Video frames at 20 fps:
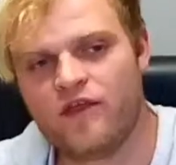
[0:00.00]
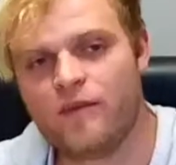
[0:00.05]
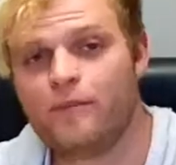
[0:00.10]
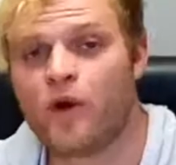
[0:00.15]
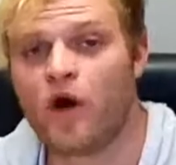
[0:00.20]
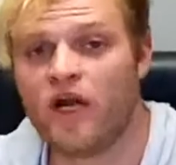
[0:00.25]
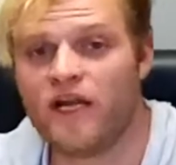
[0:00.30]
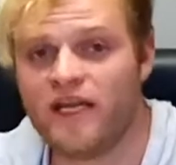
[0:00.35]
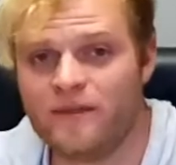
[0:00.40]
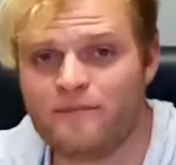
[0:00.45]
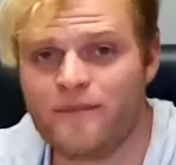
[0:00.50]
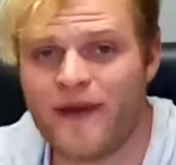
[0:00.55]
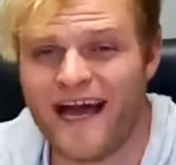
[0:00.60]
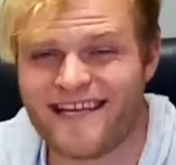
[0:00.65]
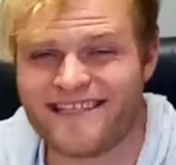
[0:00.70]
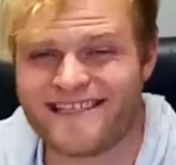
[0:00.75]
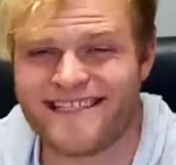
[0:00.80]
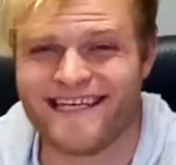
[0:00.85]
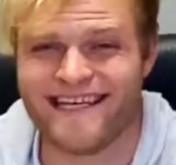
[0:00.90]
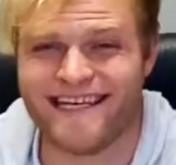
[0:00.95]
the body
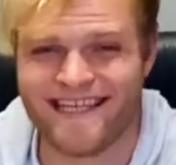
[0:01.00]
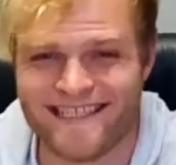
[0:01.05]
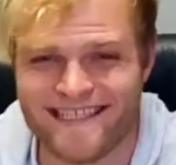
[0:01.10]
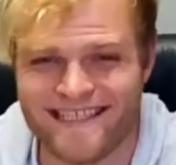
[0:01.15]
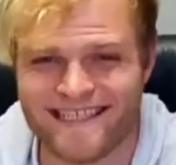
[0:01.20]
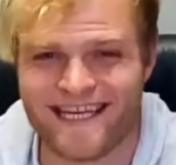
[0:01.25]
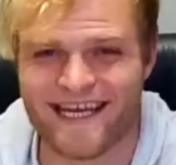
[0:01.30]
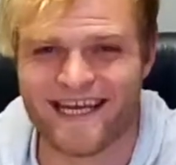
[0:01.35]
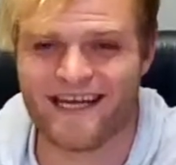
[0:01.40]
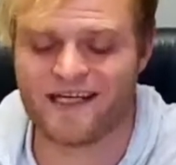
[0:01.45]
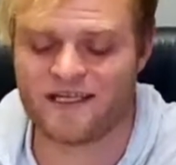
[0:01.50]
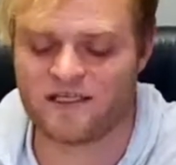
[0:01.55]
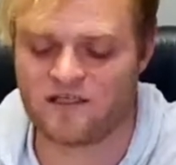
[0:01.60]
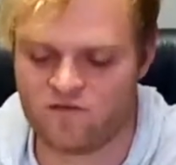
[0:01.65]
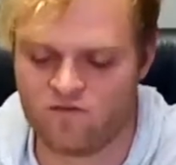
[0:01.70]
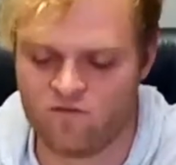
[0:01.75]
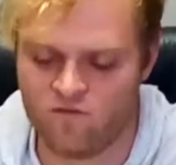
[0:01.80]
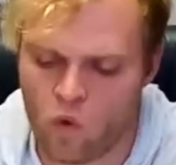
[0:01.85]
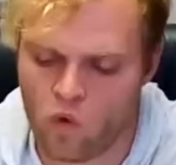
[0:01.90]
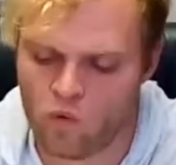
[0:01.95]
mass
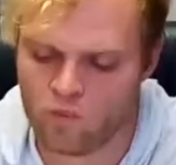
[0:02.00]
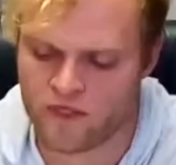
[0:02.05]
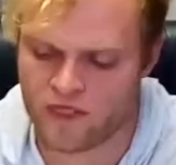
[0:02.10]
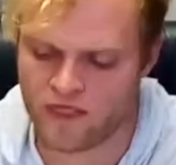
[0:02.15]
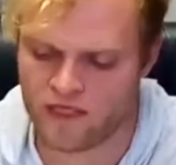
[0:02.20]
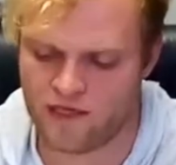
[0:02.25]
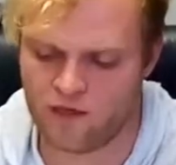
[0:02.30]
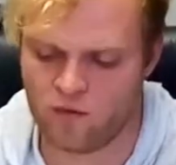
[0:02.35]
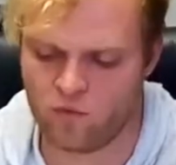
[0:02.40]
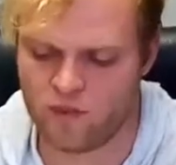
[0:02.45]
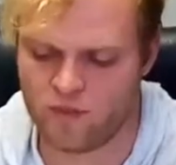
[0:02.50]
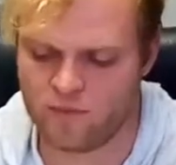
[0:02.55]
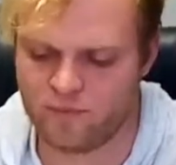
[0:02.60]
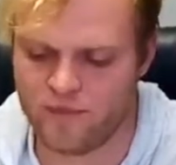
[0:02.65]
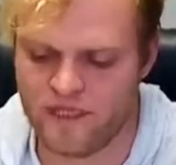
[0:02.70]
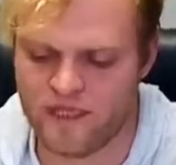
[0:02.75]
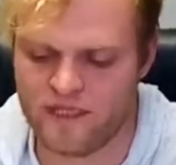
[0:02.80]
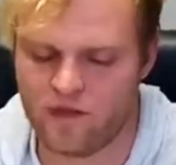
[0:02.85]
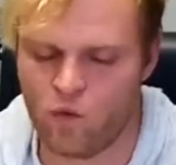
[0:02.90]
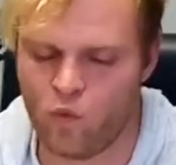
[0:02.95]
index formula would
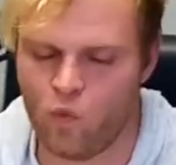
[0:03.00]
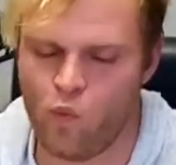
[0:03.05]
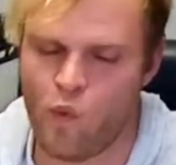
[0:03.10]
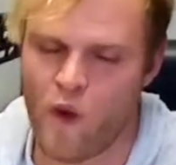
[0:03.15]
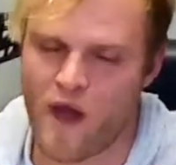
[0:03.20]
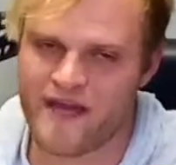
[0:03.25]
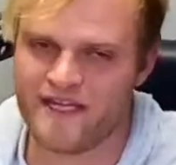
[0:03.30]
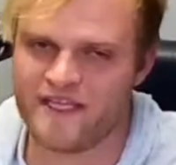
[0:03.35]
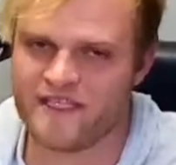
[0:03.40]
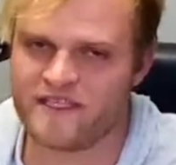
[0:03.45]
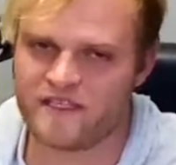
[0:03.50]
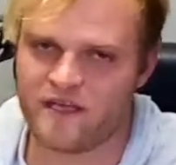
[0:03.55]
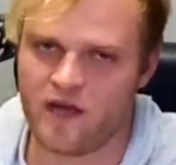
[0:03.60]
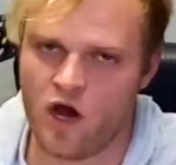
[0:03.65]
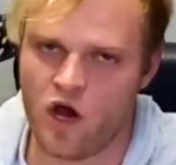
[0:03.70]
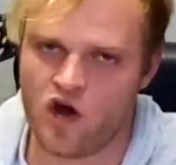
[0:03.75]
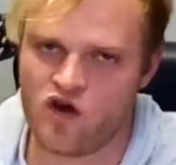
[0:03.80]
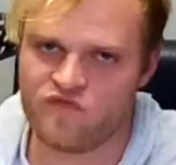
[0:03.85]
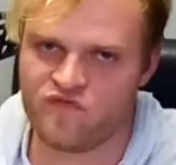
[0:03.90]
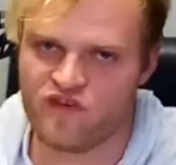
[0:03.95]
be the weight
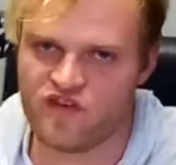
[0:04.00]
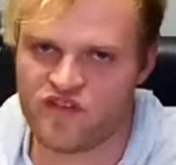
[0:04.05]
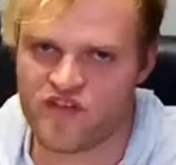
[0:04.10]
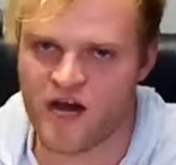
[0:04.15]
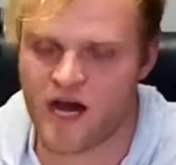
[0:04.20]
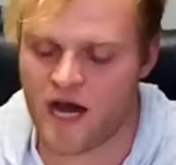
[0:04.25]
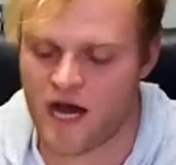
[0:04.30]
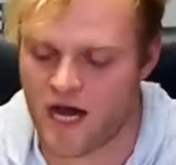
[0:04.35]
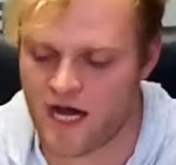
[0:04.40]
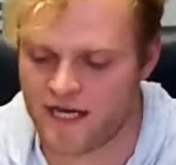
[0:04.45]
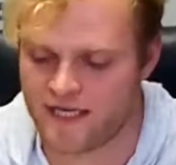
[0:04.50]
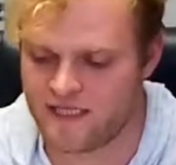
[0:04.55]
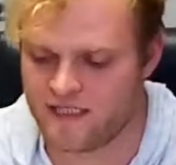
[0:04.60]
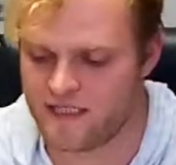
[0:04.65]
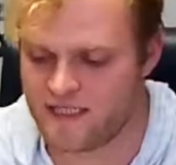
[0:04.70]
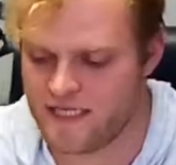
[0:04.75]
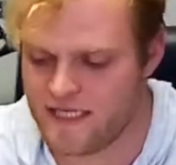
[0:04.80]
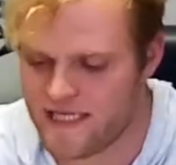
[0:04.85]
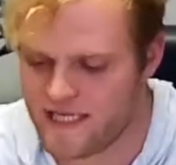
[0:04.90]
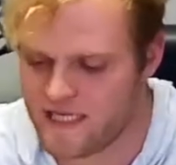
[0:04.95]
over the
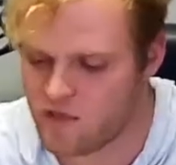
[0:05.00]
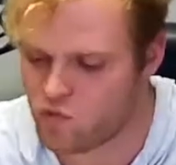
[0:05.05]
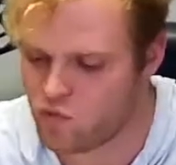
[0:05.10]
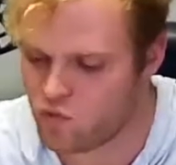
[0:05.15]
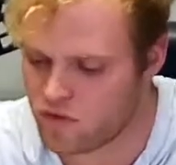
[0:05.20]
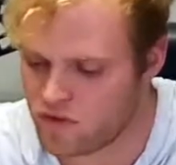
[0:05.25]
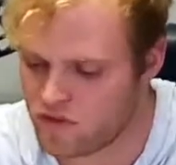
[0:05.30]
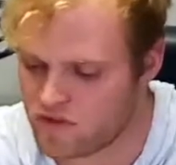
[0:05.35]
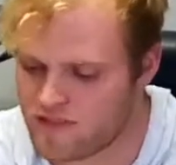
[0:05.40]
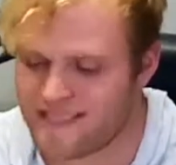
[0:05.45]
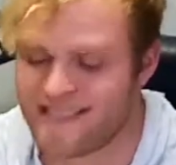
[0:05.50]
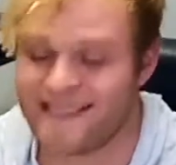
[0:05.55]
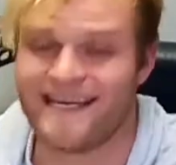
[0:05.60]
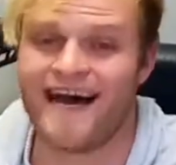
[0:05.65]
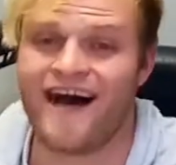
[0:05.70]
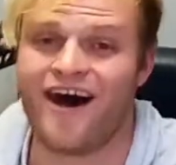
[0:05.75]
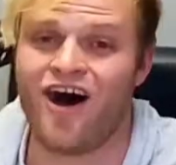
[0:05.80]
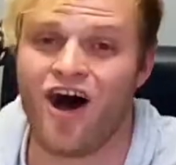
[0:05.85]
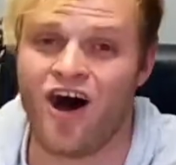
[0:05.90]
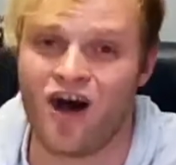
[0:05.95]
height equals
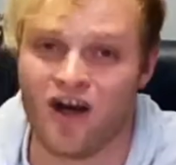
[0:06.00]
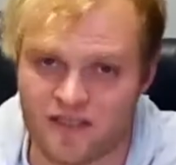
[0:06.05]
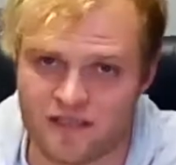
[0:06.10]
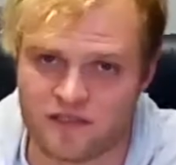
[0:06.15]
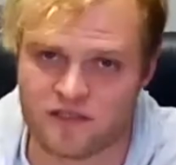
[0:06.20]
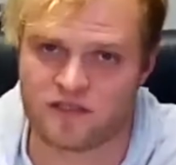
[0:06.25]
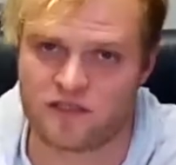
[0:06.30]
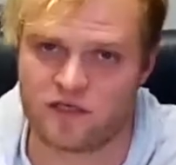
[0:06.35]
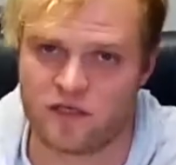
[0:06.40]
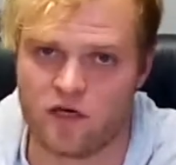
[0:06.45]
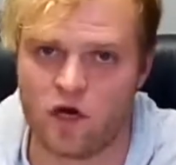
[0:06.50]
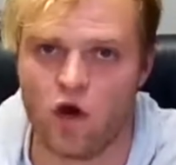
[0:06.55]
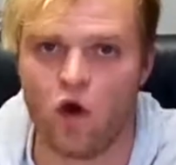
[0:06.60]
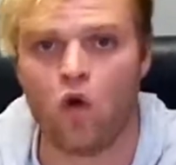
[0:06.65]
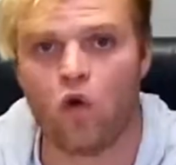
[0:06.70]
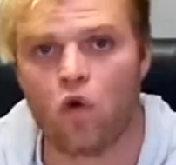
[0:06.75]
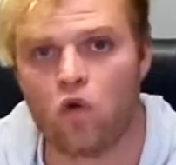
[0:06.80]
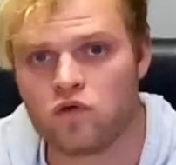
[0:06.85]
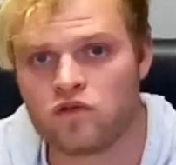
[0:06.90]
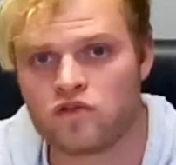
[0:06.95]
an answer
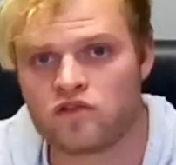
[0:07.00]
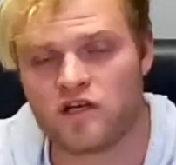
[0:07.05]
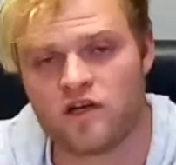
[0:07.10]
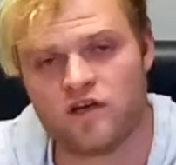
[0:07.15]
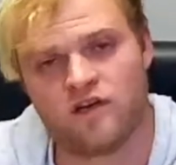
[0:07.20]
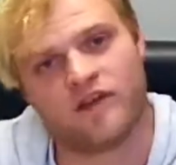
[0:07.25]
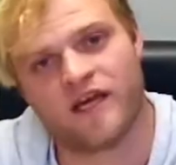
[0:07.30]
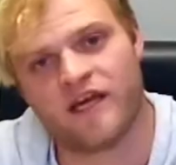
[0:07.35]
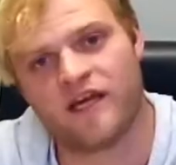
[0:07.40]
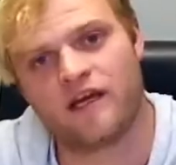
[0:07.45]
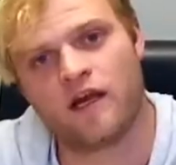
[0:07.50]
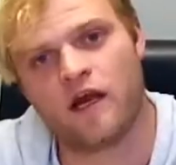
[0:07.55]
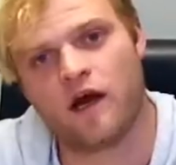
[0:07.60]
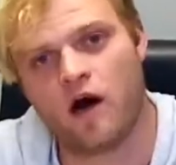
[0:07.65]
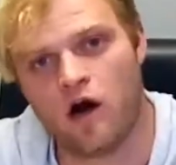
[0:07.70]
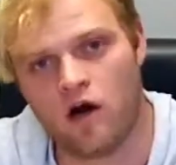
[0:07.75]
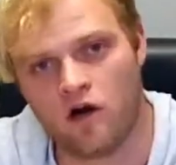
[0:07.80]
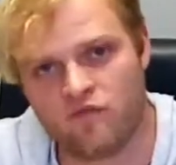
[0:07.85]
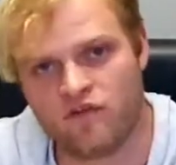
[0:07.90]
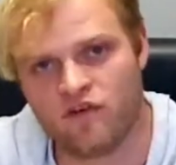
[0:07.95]
also then
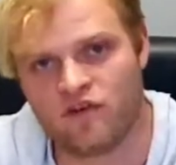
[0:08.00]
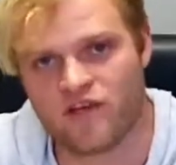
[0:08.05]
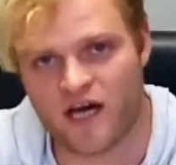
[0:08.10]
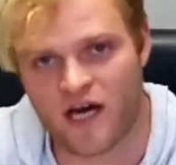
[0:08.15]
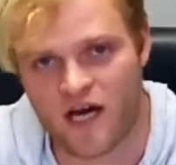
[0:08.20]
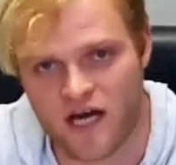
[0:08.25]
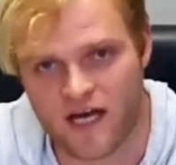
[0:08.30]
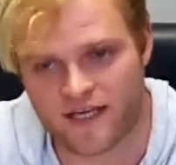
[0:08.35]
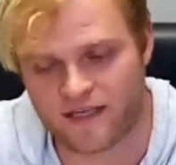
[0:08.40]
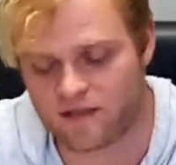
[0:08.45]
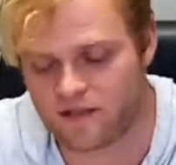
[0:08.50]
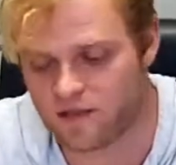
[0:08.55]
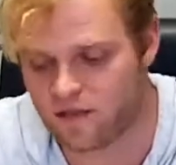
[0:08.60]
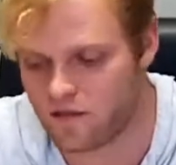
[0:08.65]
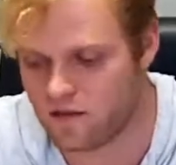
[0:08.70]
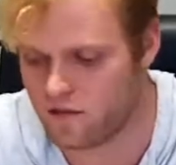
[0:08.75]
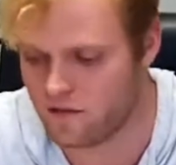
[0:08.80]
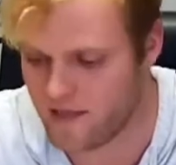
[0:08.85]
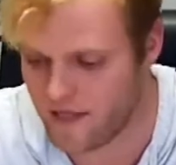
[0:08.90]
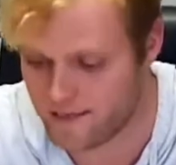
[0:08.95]
over the height
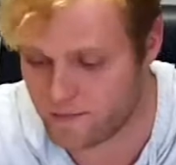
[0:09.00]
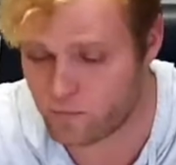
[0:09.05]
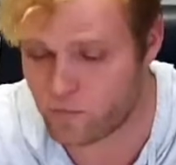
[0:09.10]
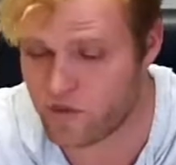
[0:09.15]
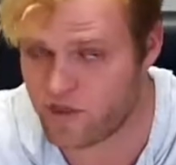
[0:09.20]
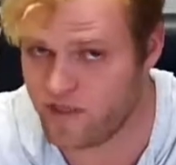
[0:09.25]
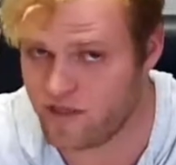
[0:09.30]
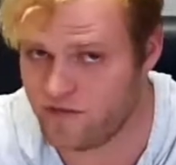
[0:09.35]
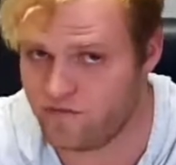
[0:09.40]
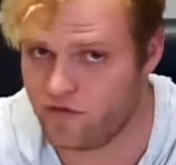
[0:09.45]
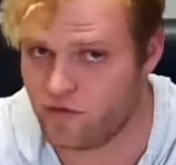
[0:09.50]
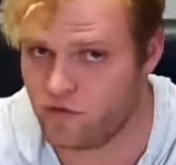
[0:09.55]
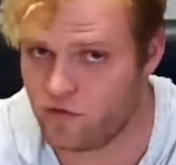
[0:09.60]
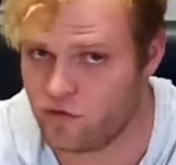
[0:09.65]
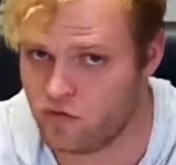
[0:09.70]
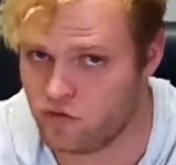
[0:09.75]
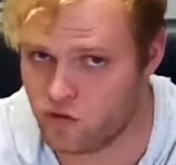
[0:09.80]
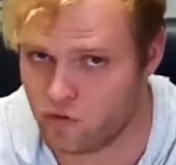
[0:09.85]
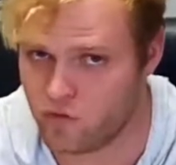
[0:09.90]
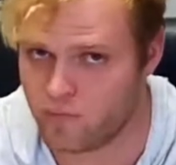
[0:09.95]
that would give you
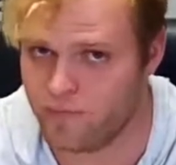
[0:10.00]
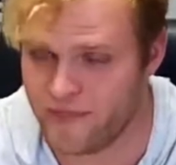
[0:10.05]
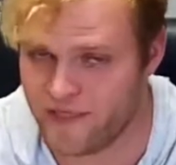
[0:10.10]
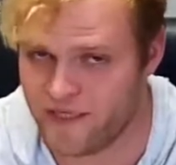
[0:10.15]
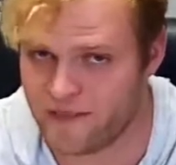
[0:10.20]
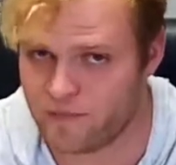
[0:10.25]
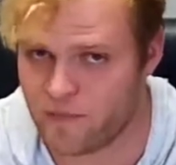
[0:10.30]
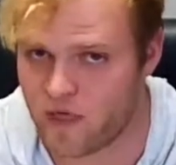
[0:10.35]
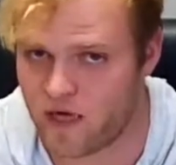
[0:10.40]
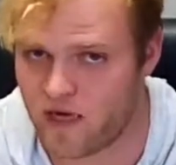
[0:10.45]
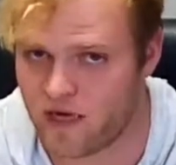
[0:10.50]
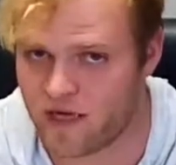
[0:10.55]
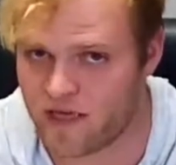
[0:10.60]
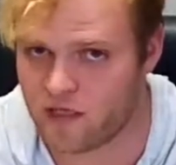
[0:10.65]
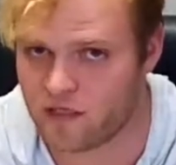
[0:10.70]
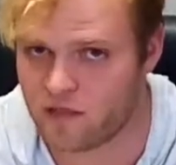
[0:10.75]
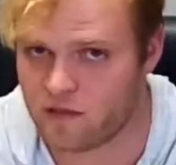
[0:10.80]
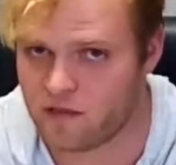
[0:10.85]
your BMI